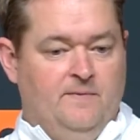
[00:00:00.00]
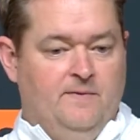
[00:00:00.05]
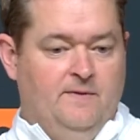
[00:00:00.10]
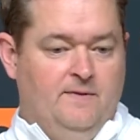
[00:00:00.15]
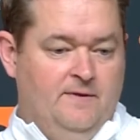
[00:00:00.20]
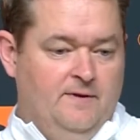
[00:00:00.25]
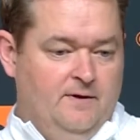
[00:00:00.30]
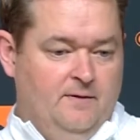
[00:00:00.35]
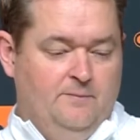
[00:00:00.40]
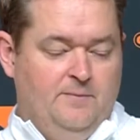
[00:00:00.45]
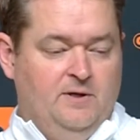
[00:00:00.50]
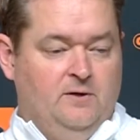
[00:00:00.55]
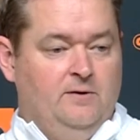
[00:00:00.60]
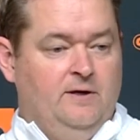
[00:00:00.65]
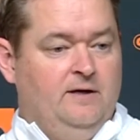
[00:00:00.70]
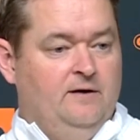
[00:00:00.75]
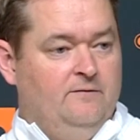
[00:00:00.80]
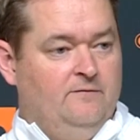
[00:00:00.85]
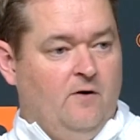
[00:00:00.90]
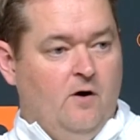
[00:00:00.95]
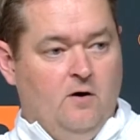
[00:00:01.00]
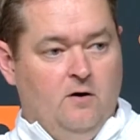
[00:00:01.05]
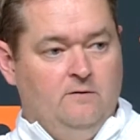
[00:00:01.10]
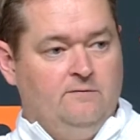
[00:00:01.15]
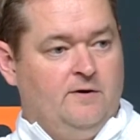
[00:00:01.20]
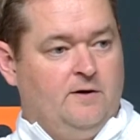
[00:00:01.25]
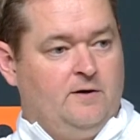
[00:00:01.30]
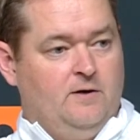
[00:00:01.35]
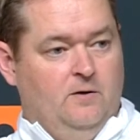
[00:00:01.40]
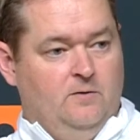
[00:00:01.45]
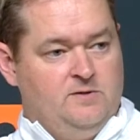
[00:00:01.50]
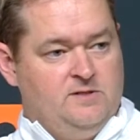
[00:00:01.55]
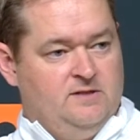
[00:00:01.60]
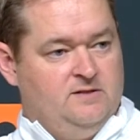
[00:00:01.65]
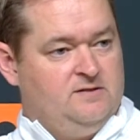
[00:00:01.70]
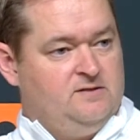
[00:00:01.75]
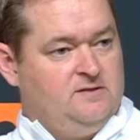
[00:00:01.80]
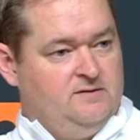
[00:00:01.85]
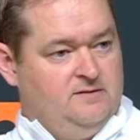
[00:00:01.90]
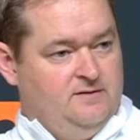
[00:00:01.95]
The ability of all of our
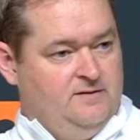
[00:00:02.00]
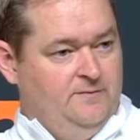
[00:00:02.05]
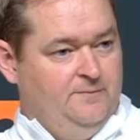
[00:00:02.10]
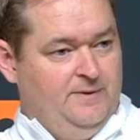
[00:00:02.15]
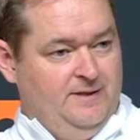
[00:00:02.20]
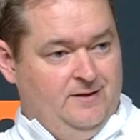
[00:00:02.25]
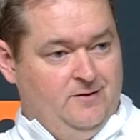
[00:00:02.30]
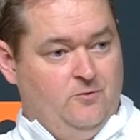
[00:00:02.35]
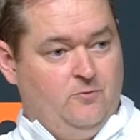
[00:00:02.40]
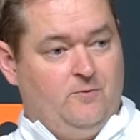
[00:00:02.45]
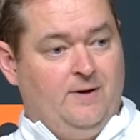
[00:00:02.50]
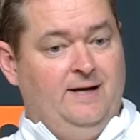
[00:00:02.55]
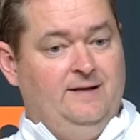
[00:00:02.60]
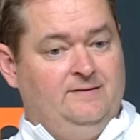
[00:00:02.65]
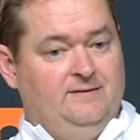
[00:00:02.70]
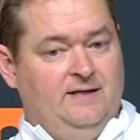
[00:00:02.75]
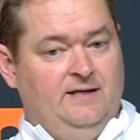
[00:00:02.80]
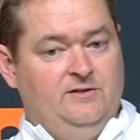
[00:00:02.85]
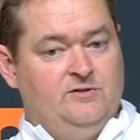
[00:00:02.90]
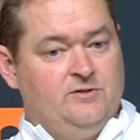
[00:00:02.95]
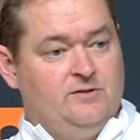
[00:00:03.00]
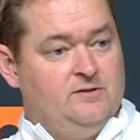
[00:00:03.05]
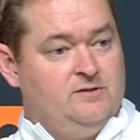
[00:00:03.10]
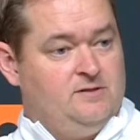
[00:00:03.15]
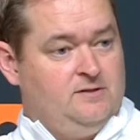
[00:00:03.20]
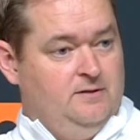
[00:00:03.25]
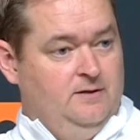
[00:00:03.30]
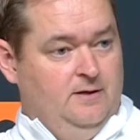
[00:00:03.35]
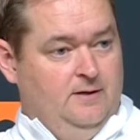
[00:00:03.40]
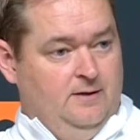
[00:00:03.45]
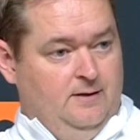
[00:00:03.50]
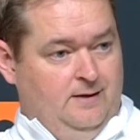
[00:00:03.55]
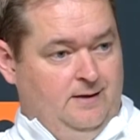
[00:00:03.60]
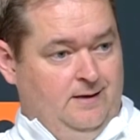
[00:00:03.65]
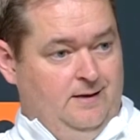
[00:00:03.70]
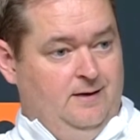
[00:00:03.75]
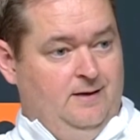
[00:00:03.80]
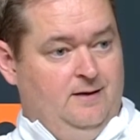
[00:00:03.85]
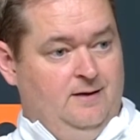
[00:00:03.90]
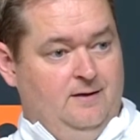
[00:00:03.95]
coaches to be great teachers
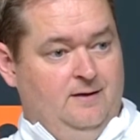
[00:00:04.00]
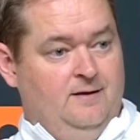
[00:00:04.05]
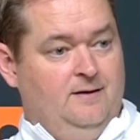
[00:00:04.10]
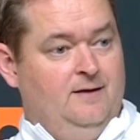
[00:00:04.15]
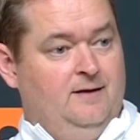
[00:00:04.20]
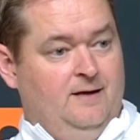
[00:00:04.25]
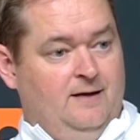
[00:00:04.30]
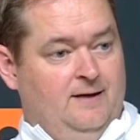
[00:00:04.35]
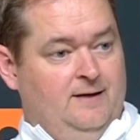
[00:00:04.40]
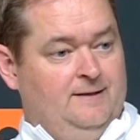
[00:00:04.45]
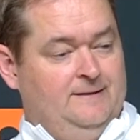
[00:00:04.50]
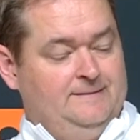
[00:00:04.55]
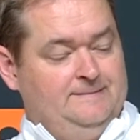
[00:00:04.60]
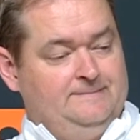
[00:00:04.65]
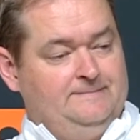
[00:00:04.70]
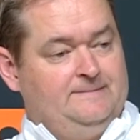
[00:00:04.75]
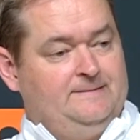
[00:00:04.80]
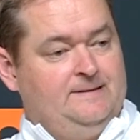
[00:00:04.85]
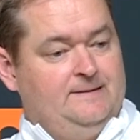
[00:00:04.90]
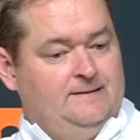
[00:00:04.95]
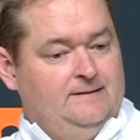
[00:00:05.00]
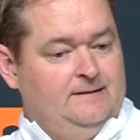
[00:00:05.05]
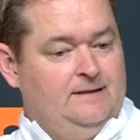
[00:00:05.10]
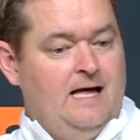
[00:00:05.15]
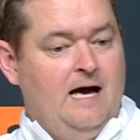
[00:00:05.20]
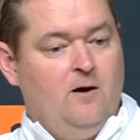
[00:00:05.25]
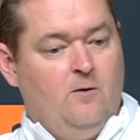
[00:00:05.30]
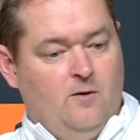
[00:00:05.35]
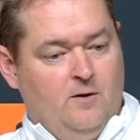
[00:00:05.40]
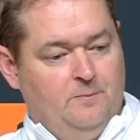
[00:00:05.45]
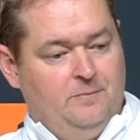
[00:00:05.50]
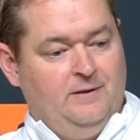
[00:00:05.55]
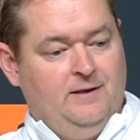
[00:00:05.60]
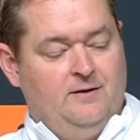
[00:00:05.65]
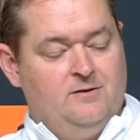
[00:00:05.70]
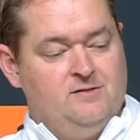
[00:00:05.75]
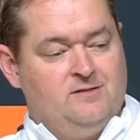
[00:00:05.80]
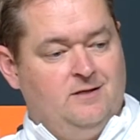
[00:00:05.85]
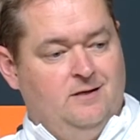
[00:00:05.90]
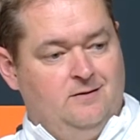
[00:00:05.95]
and to allow our
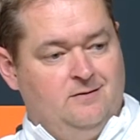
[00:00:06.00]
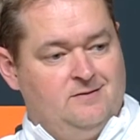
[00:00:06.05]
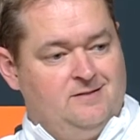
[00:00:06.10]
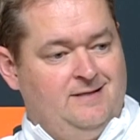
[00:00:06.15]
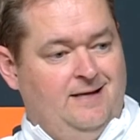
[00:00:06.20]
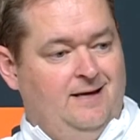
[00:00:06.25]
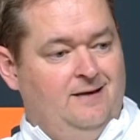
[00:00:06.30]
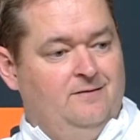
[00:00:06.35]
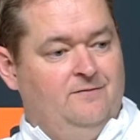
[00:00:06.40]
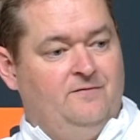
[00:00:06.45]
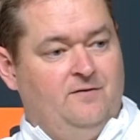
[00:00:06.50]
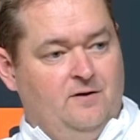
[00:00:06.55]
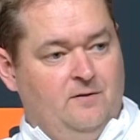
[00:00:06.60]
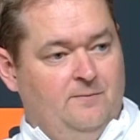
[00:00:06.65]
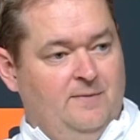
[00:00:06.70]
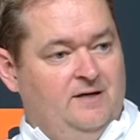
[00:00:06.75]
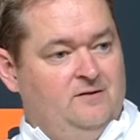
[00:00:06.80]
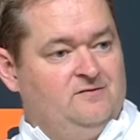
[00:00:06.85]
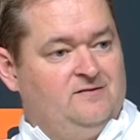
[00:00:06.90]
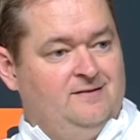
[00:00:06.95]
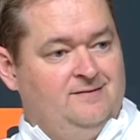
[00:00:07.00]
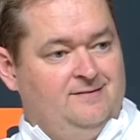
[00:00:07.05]
players to understand the fundamentals and